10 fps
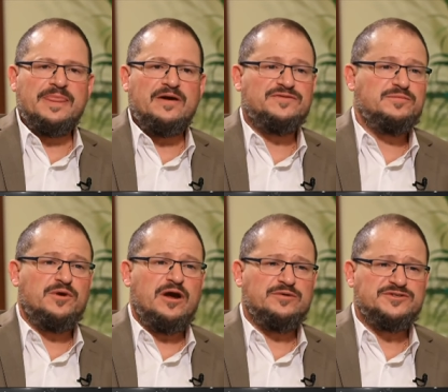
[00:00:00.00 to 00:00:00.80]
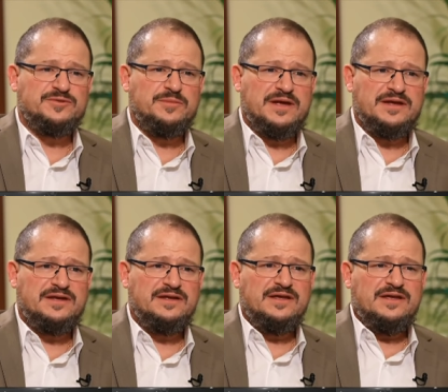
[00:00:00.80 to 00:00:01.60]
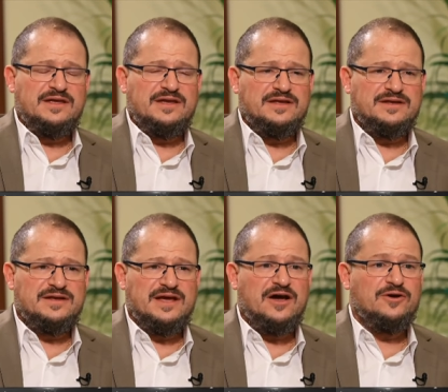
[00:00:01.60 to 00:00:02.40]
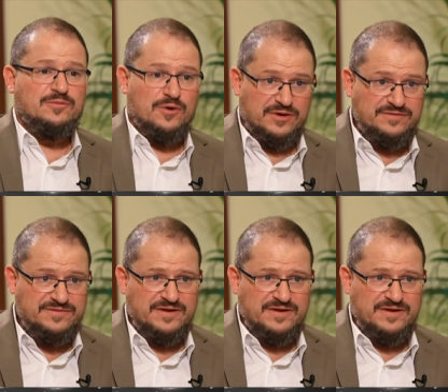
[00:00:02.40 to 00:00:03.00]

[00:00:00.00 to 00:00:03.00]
of the progress we made in automotive.